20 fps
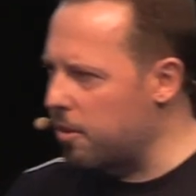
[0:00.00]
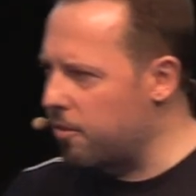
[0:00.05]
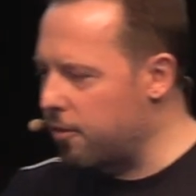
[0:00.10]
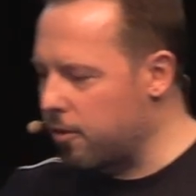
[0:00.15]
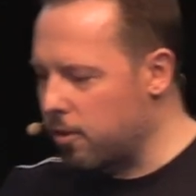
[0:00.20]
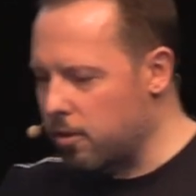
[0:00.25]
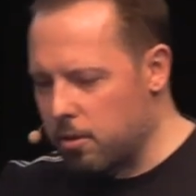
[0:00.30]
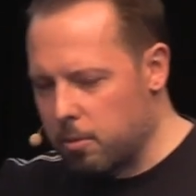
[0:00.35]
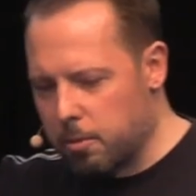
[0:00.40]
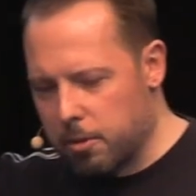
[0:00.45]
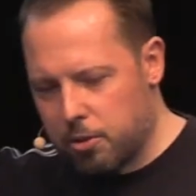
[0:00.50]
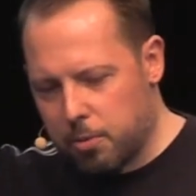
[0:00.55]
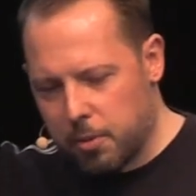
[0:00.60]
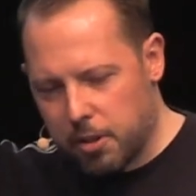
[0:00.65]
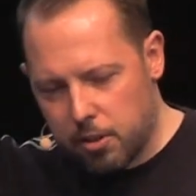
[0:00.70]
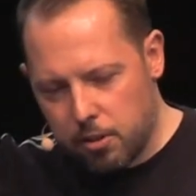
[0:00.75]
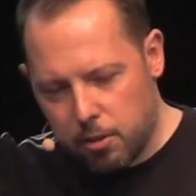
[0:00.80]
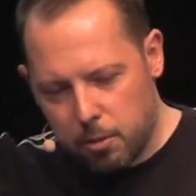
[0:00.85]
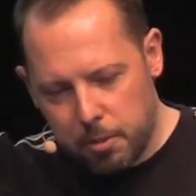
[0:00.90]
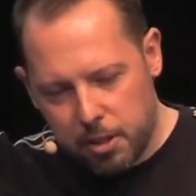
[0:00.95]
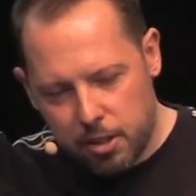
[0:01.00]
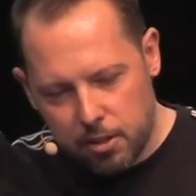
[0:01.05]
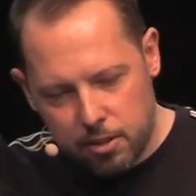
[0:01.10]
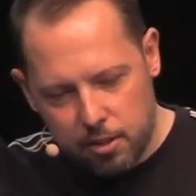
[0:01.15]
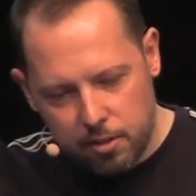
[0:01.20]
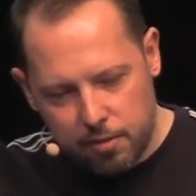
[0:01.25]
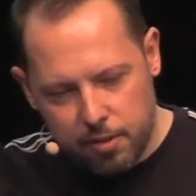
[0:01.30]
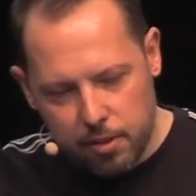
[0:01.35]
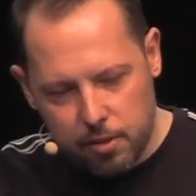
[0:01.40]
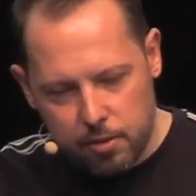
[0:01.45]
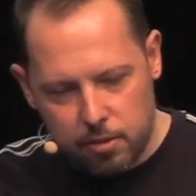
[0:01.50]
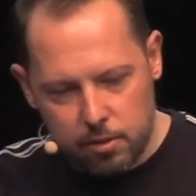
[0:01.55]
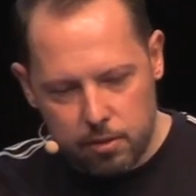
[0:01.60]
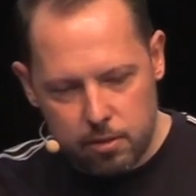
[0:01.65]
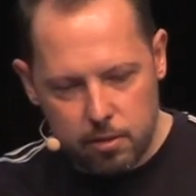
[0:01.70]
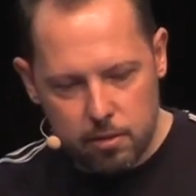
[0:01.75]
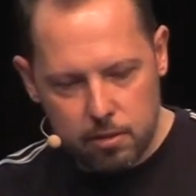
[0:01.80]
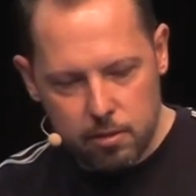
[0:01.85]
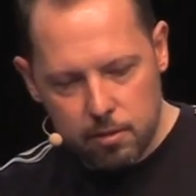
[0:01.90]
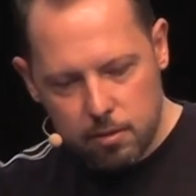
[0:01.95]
bit further, which we can do because of the filters.